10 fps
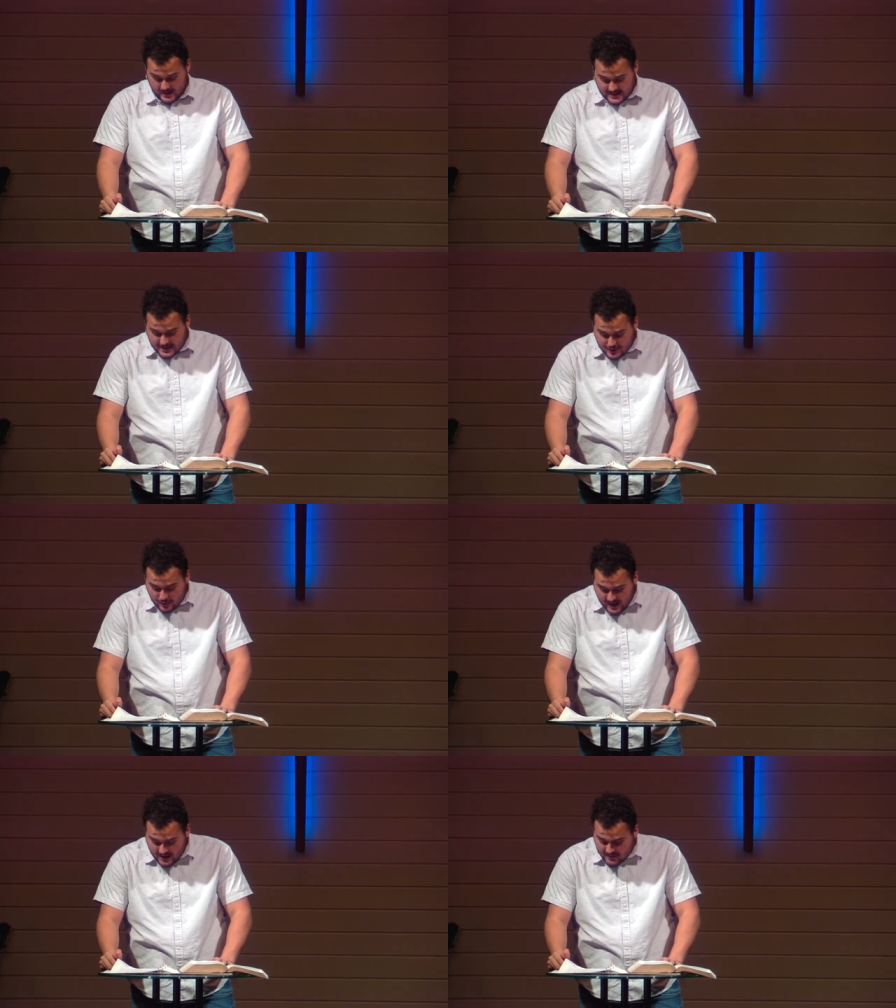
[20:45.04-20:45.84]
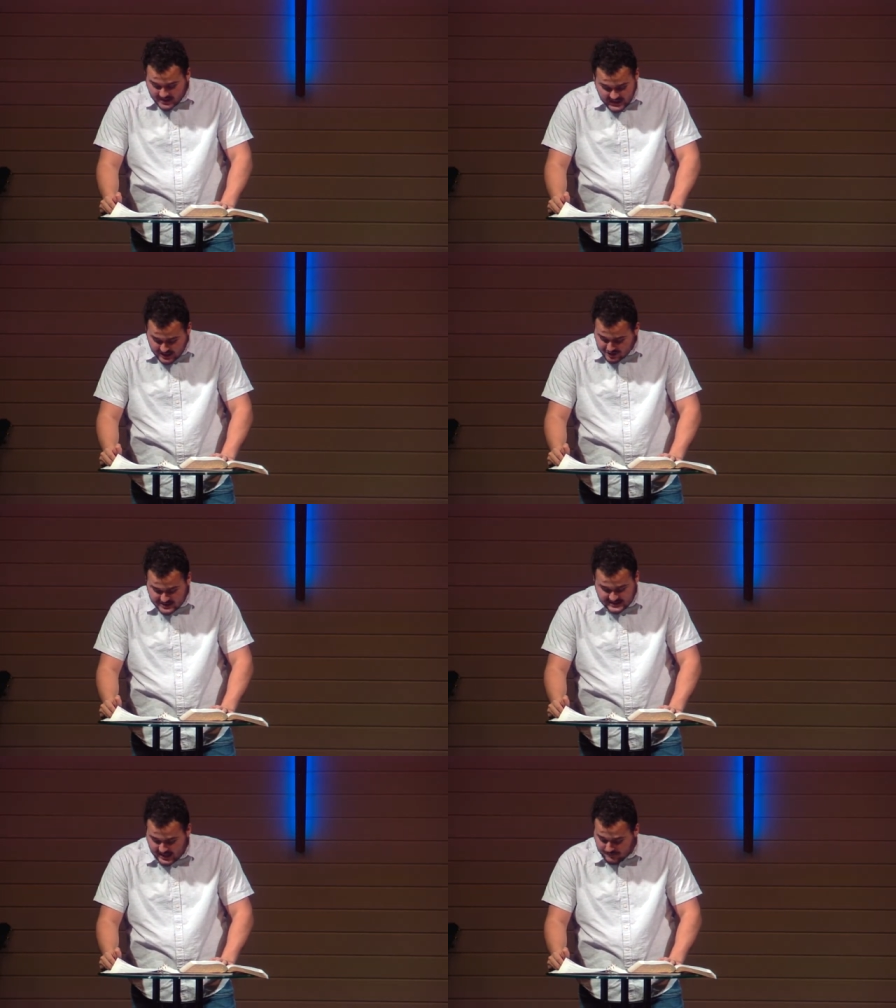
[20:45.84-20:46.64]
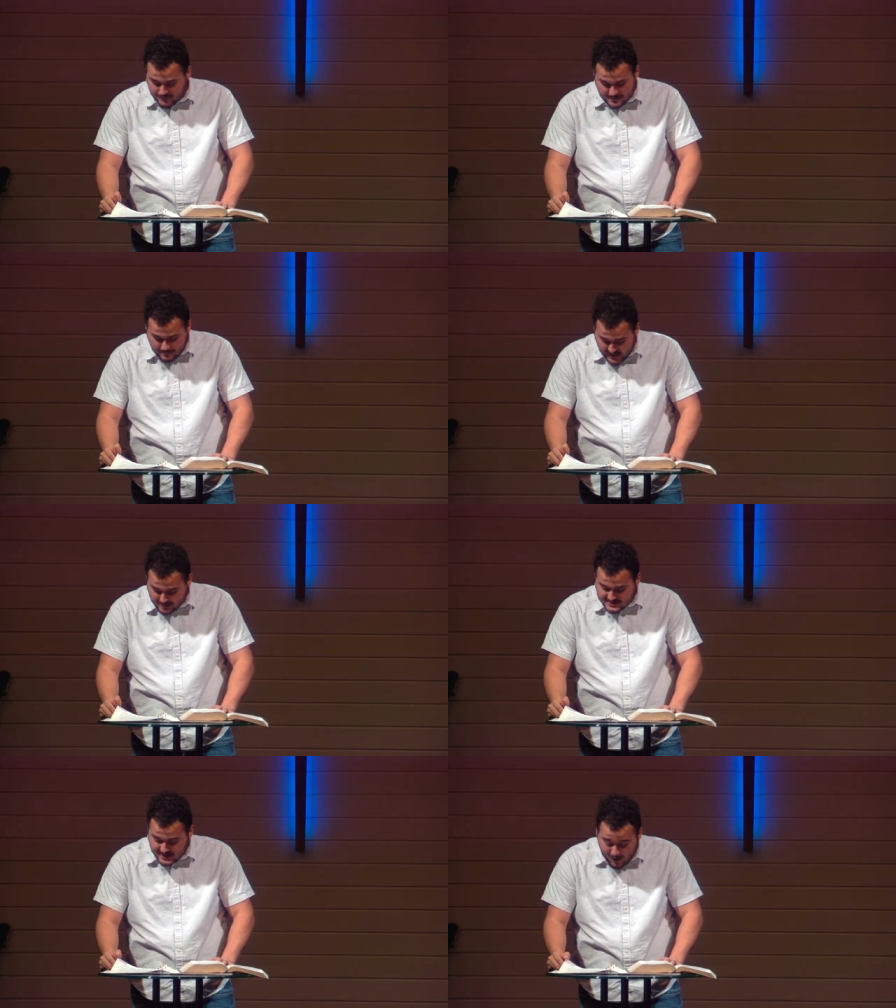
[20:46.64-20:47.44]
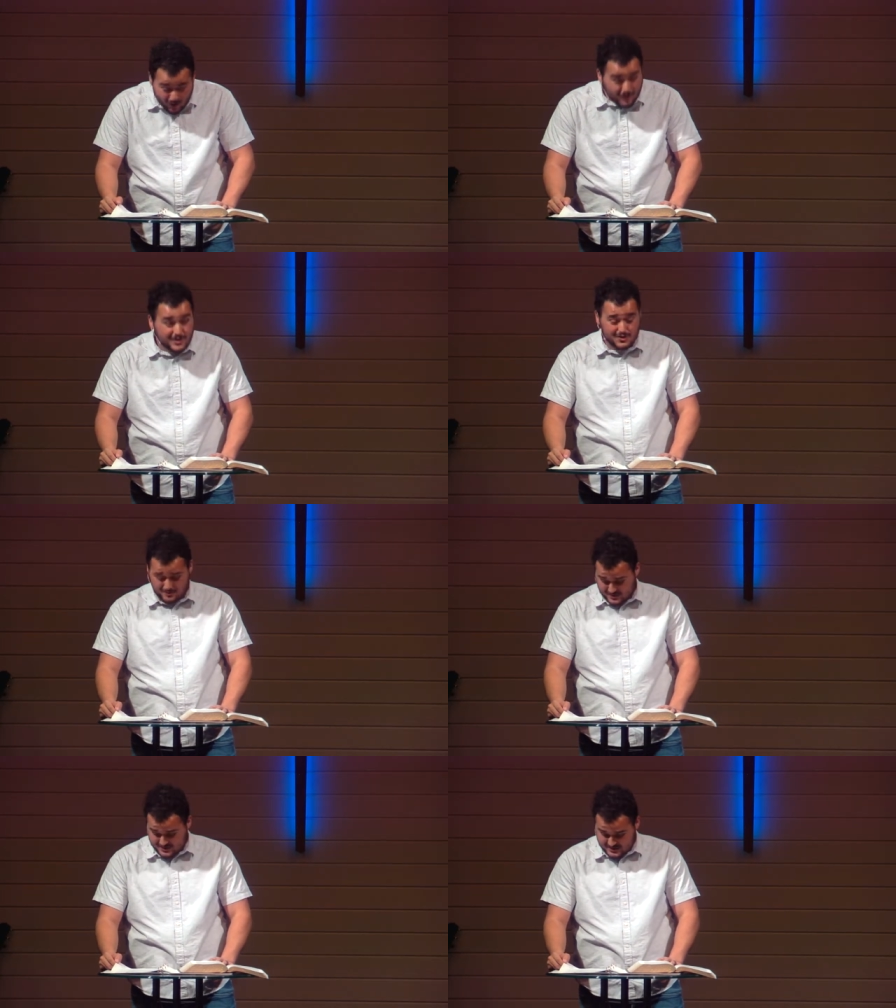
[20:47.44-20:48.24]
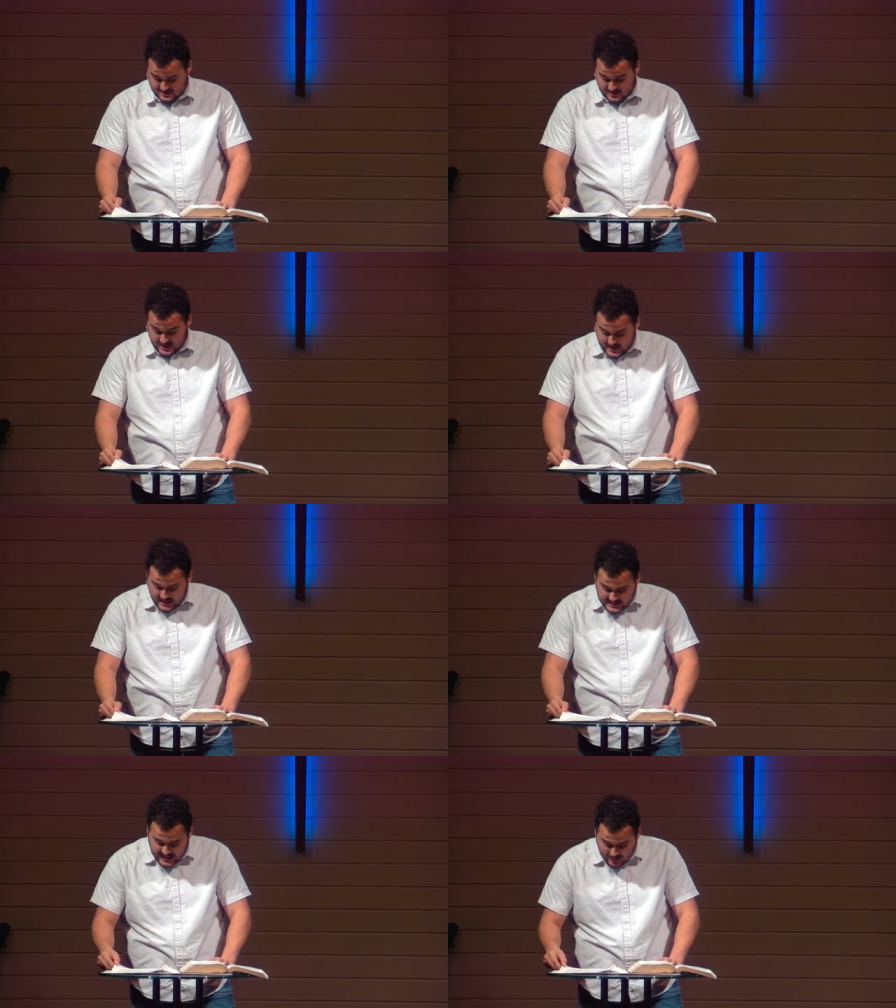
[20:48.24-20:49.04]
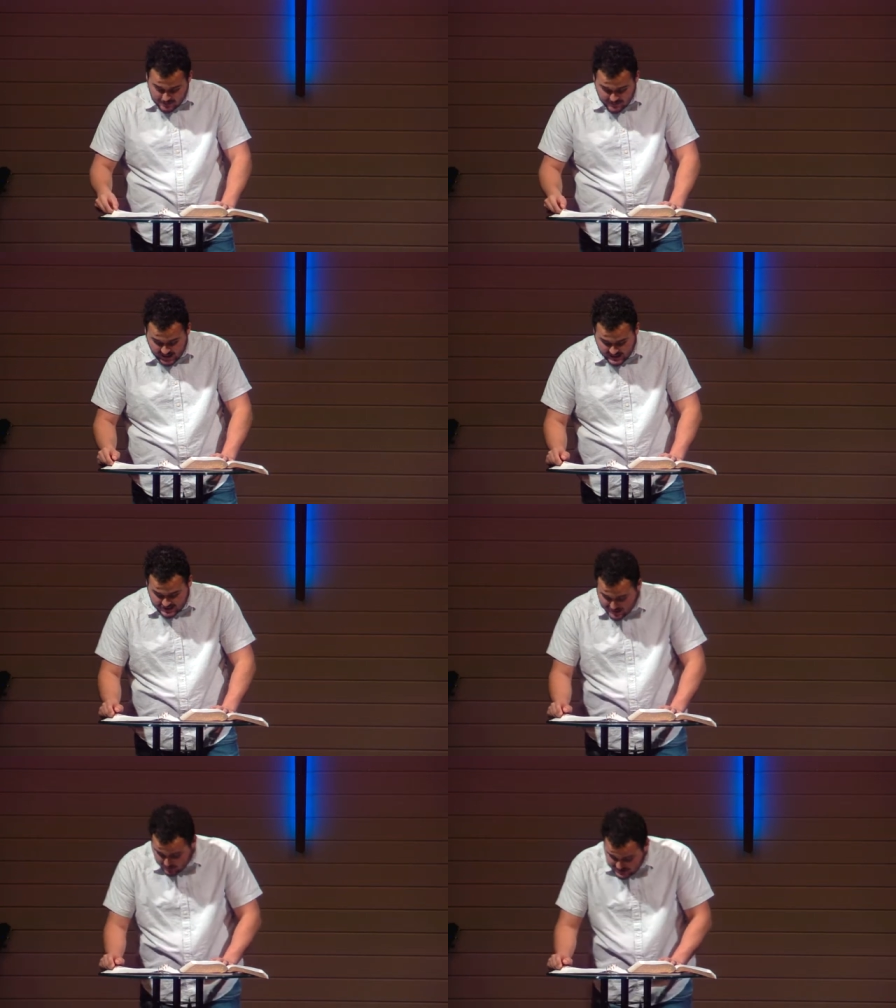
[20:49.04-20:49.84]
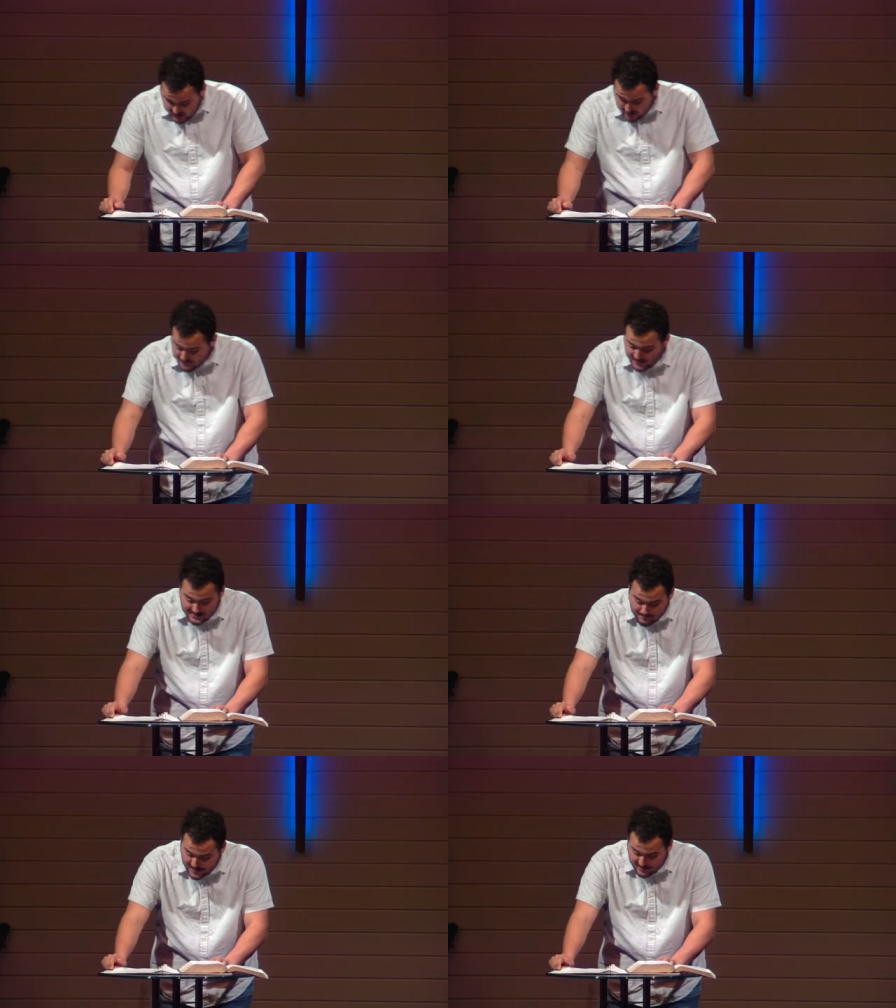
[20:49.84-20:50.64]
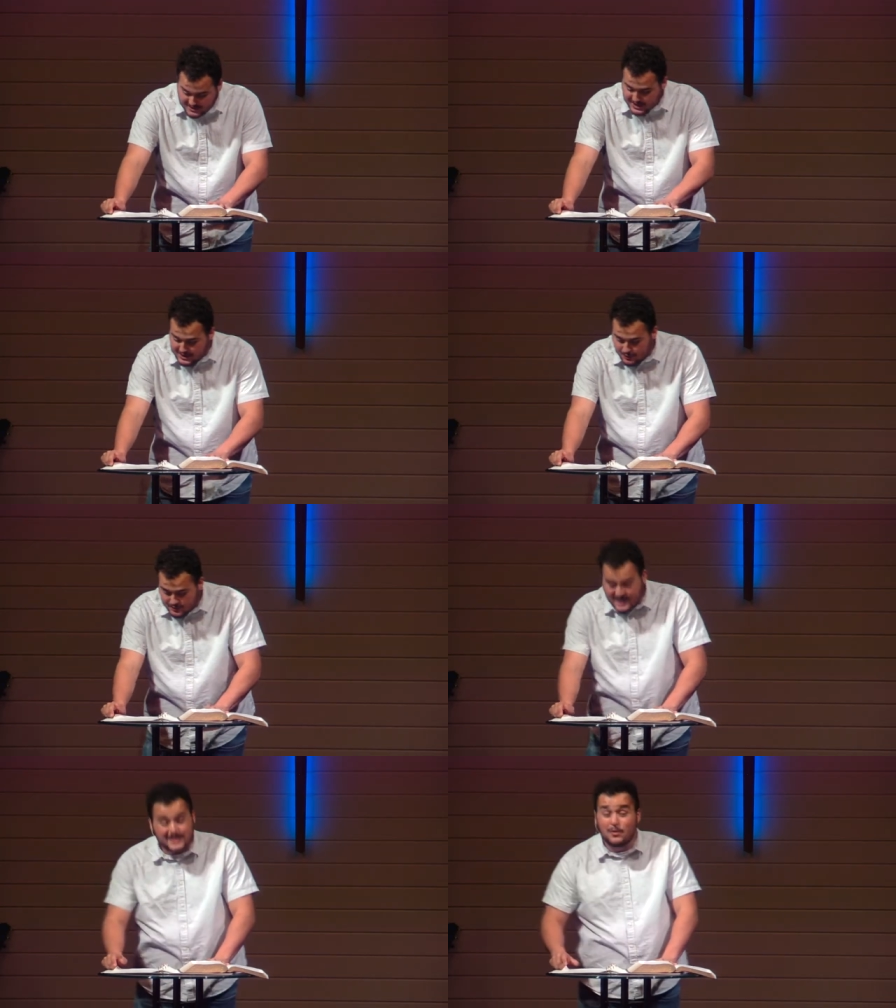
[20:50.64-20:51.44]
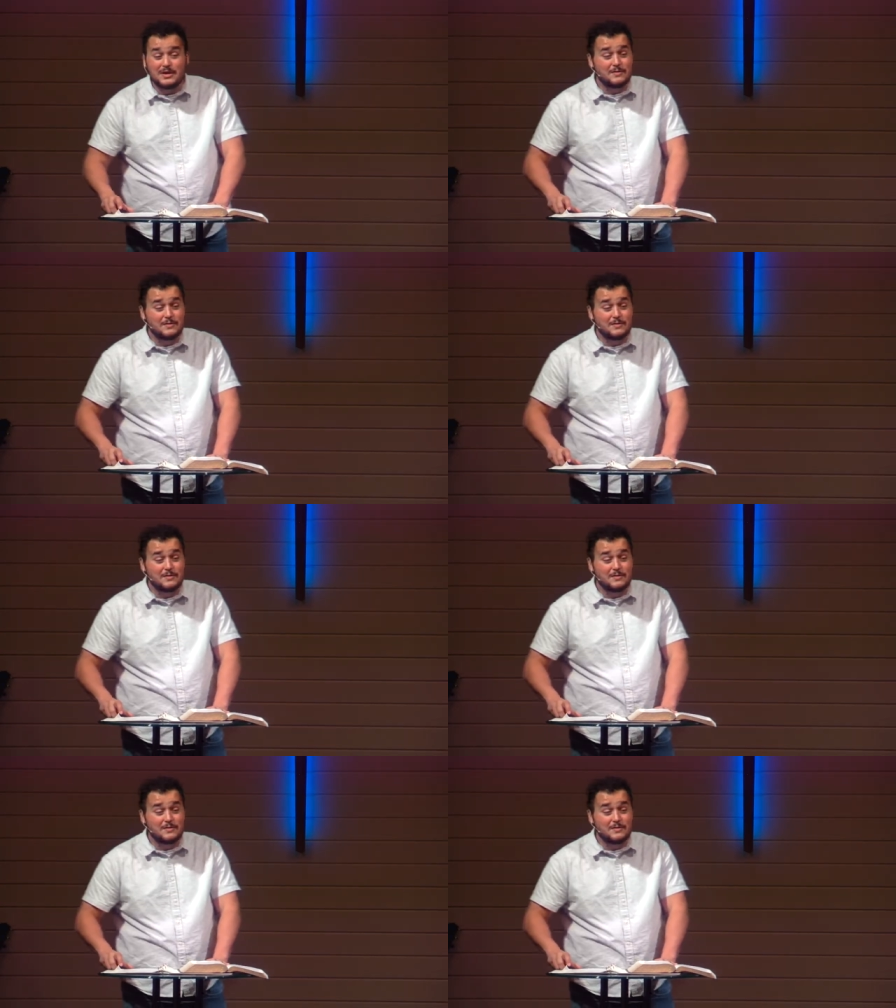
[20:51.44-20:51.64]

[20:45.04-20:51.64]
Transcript: And then you don't have any energy left for the battles that are yours. And now you've gotten so tired fighting battles that, you don't, that don't